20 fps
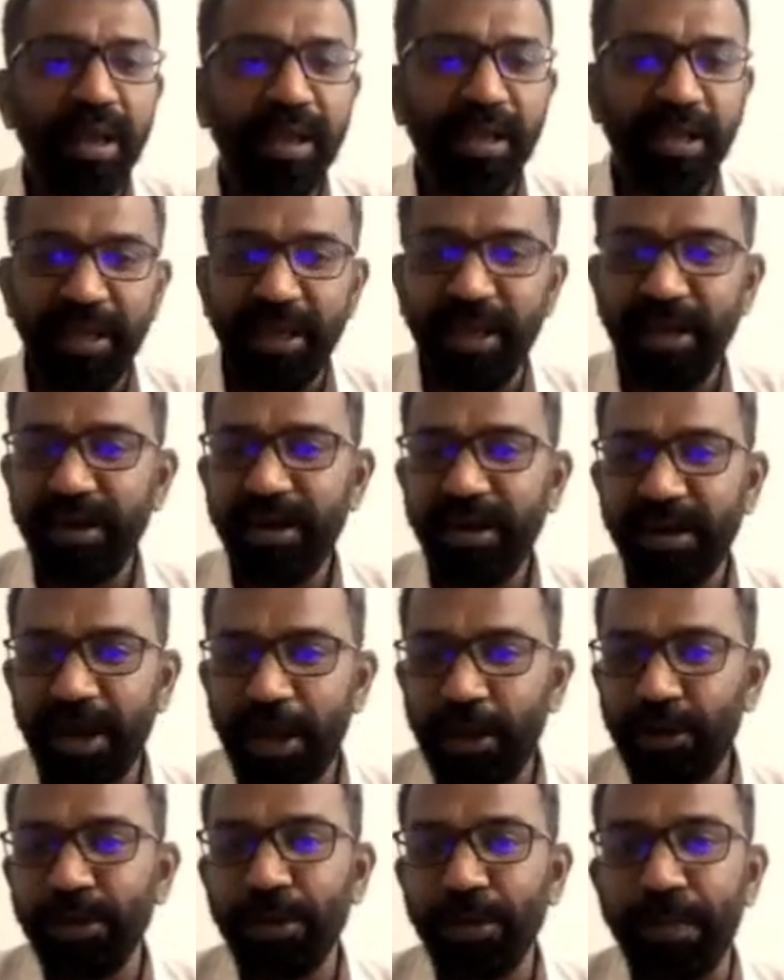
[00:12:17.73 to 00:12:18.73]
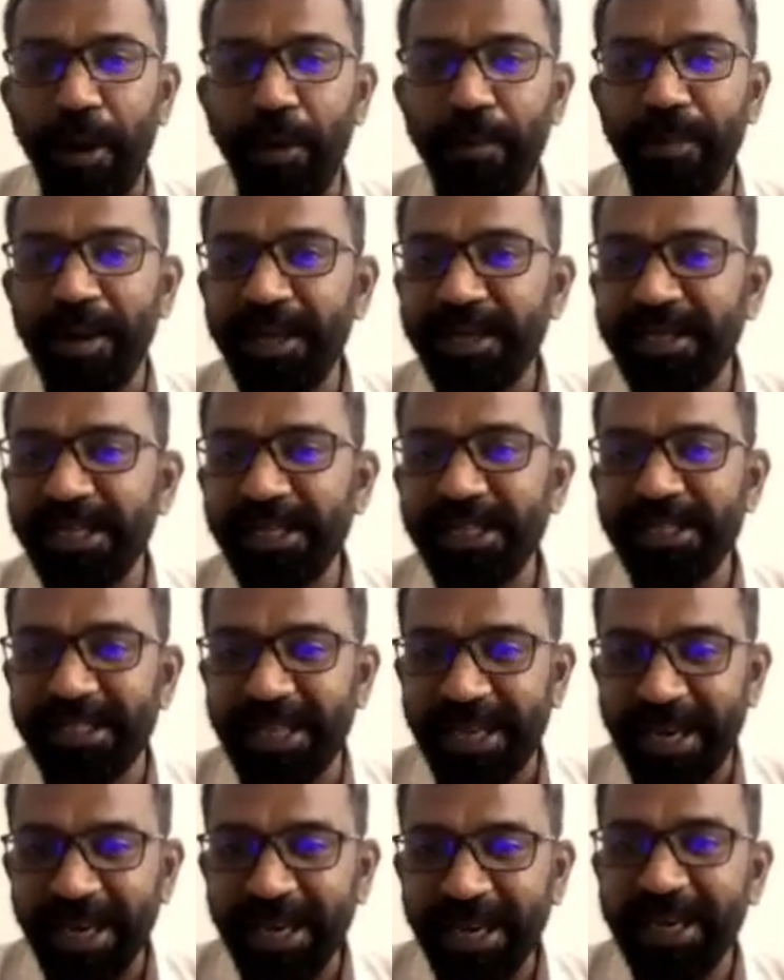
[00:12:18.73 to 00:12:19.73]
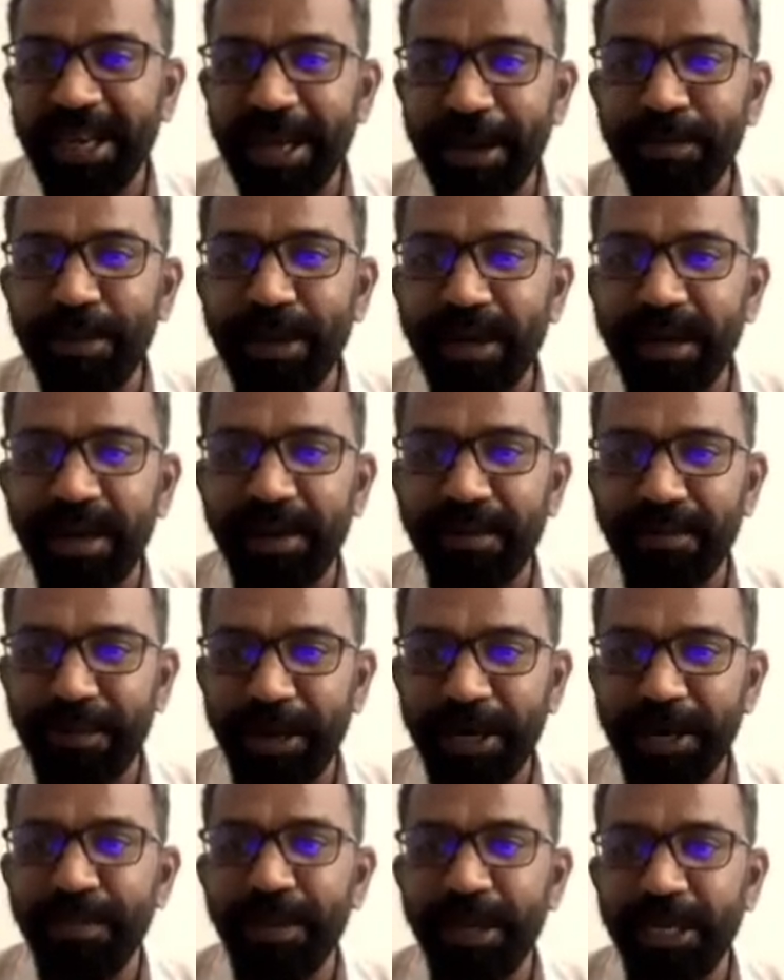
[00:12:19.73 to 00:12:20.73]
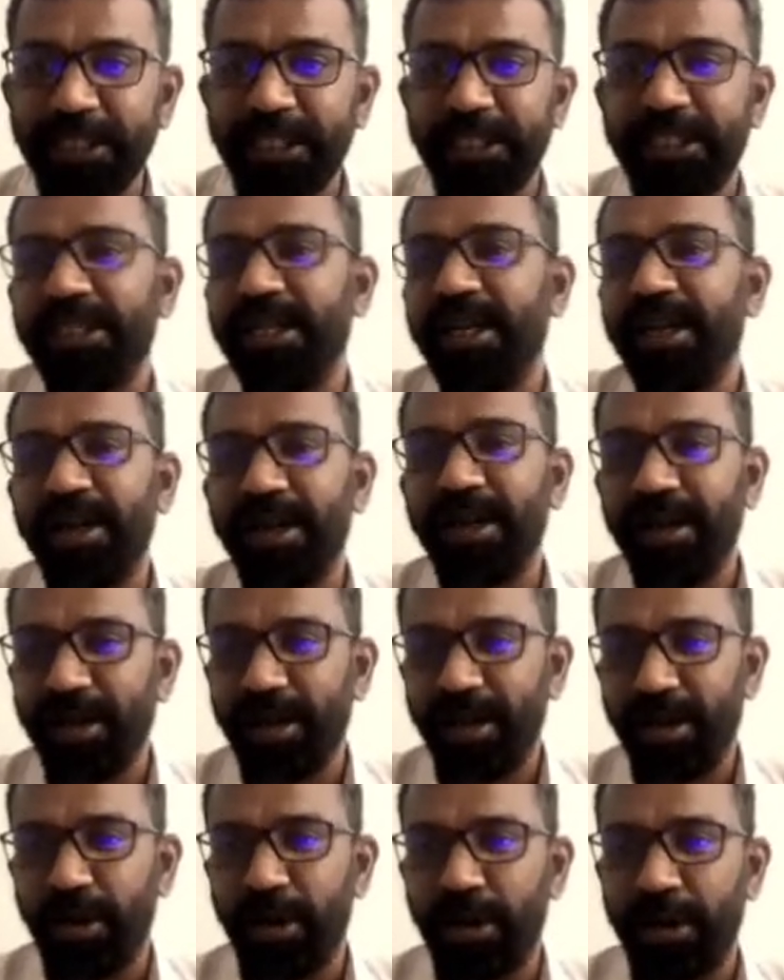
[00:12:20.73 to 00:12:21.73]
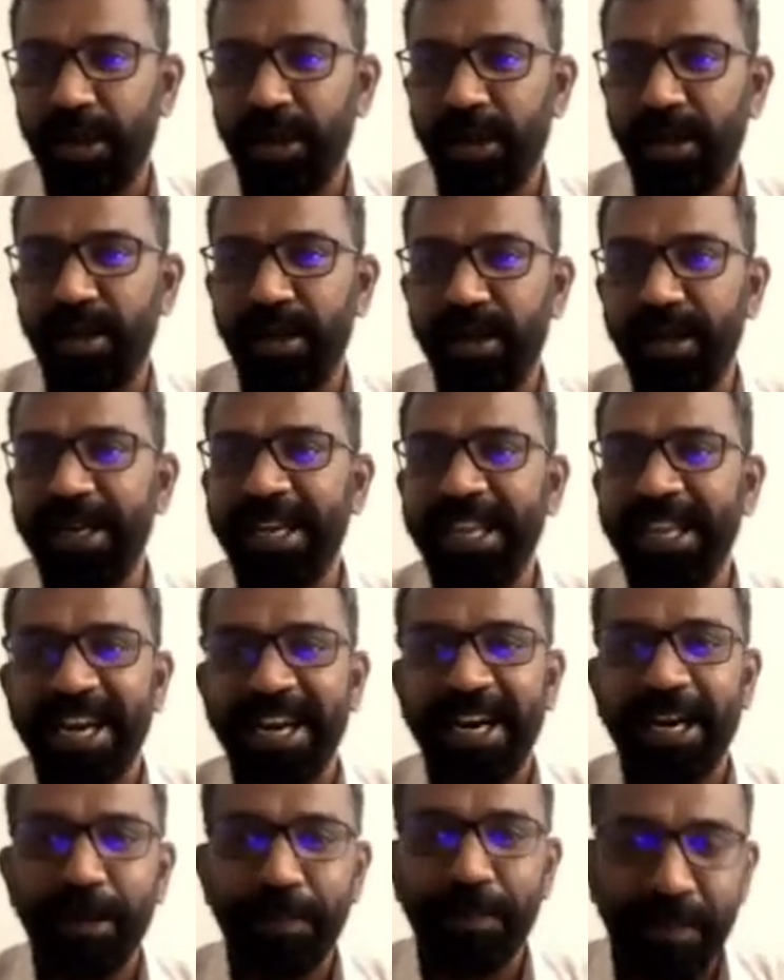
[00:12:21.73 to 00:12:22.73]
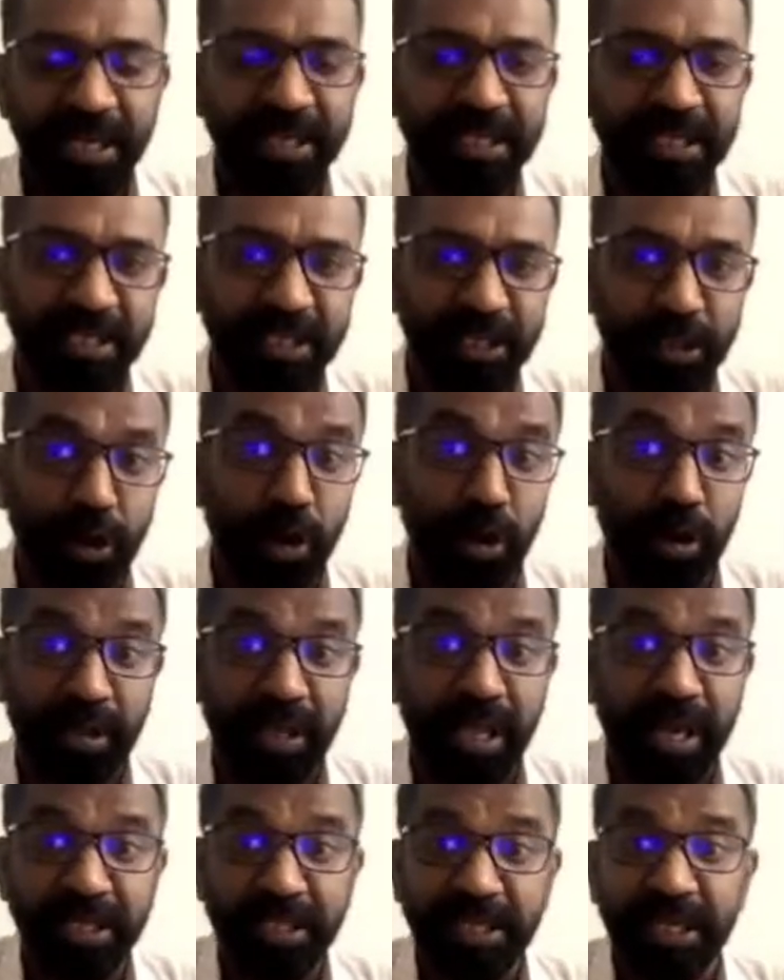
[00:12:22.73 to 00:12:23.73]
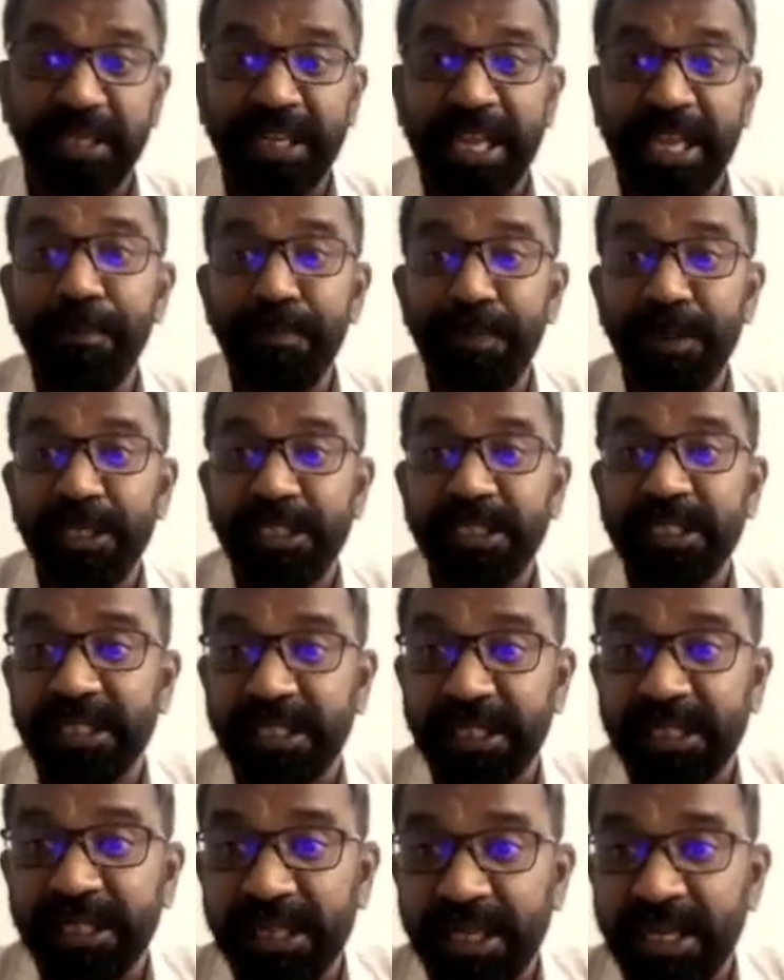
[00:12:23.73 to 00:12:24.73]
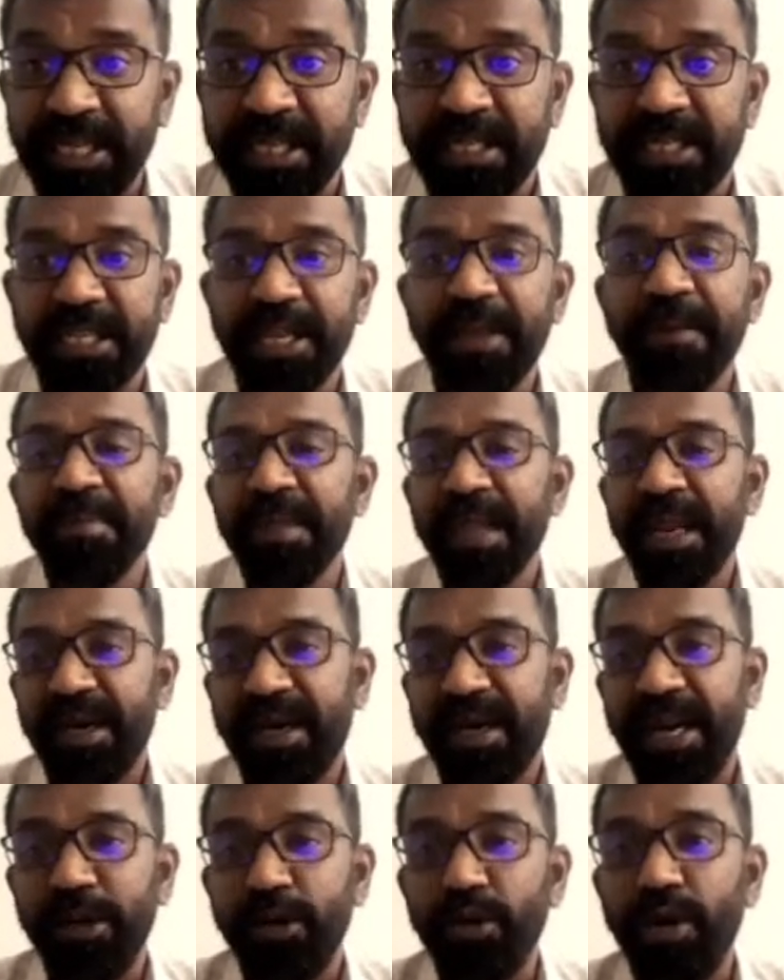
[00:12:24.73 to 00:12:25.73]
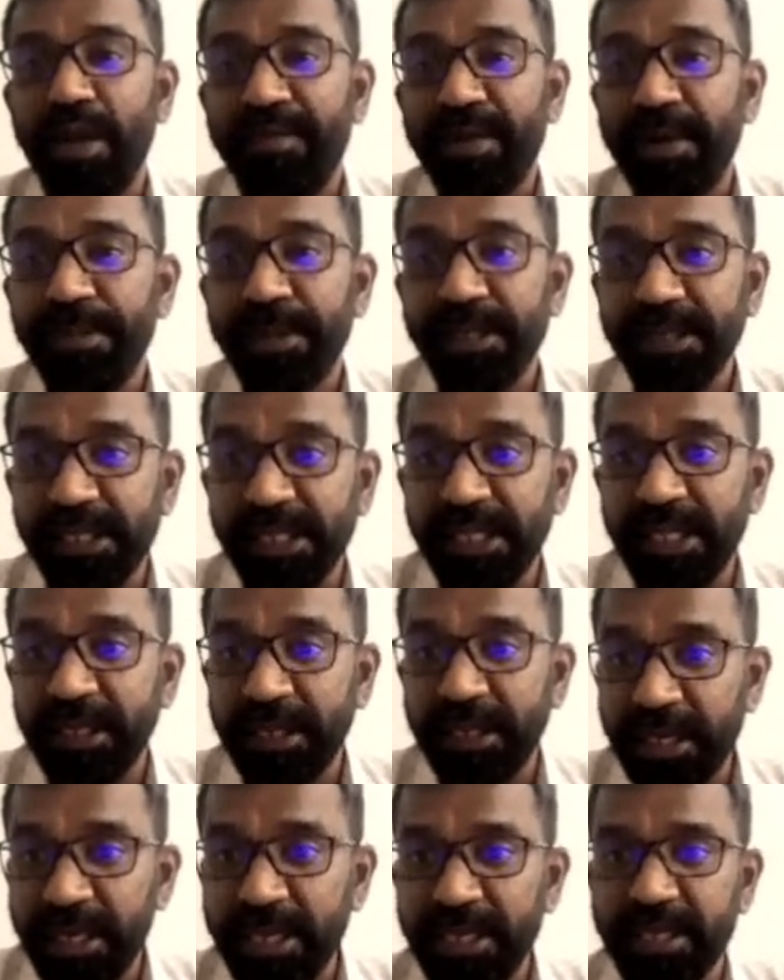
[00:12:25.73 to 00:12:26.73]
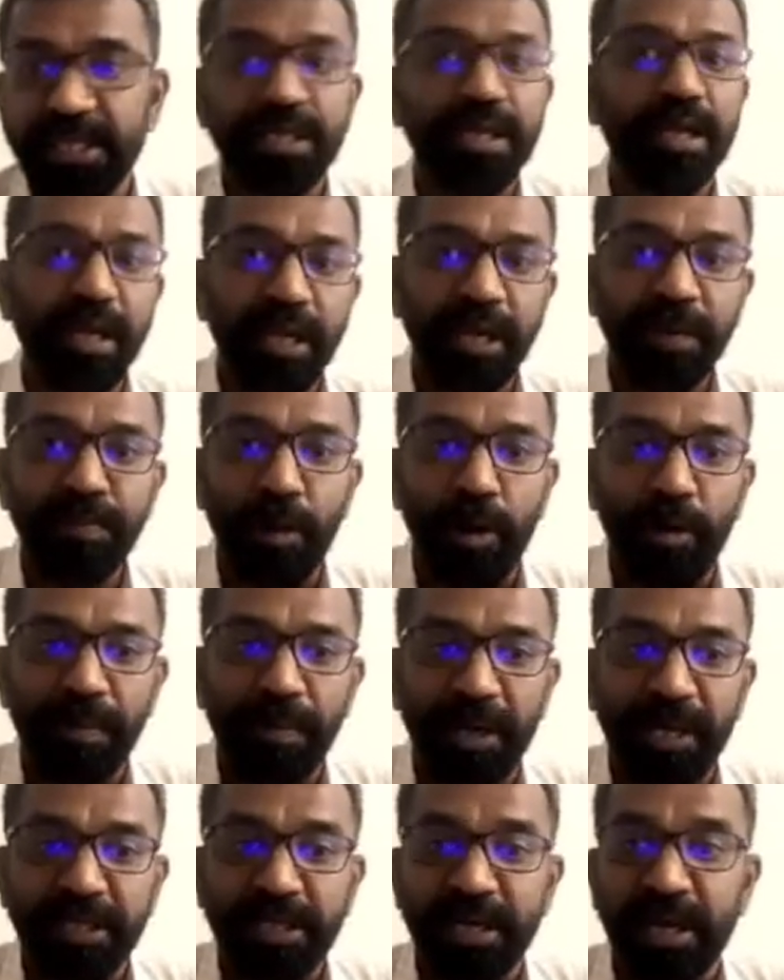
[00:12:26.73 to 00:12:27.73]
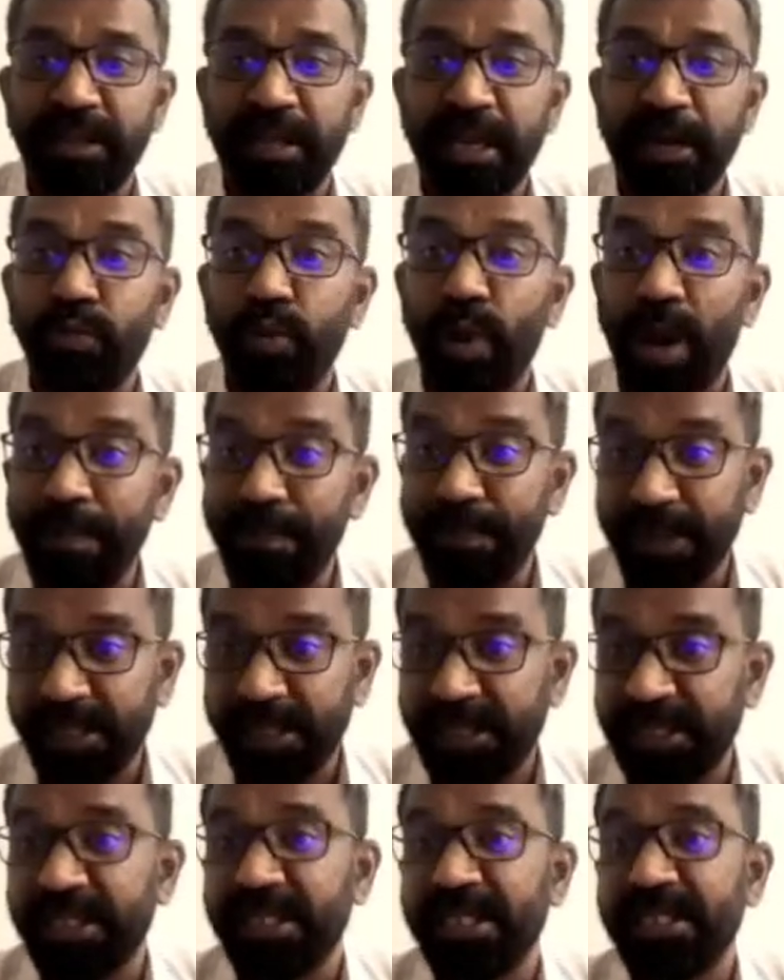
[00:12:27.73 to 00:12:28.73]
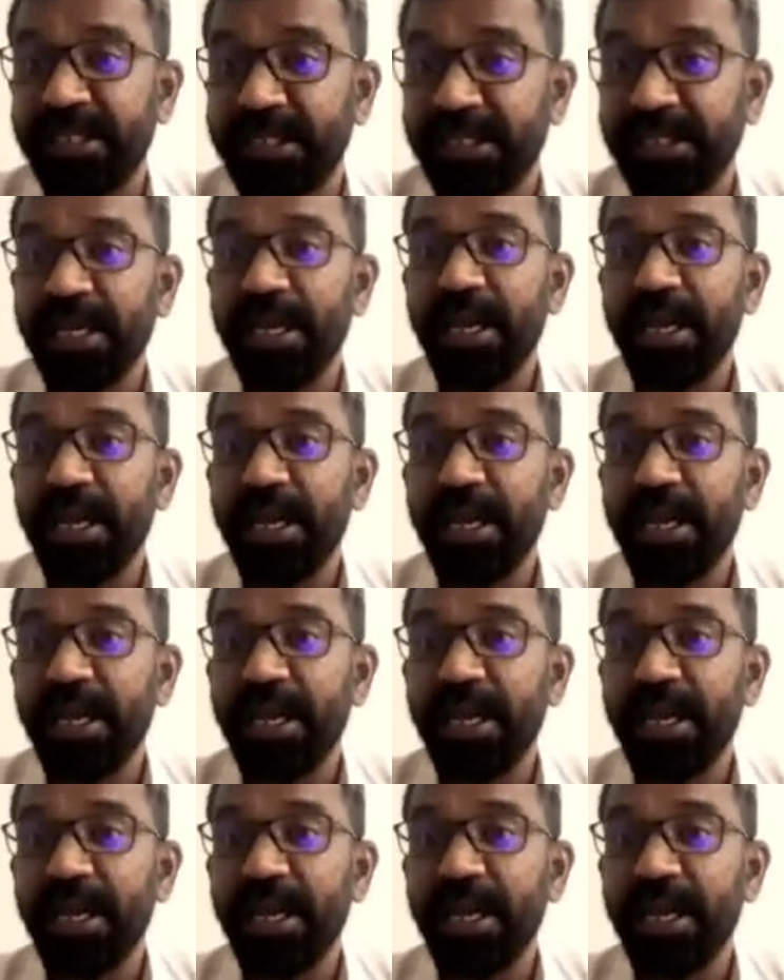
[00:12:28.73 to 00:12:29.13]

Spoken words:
Here now the population is getting doubled pretty much on a decadal basis, or there is a 10% increase, 10 to 11% increase in population, and that 1% is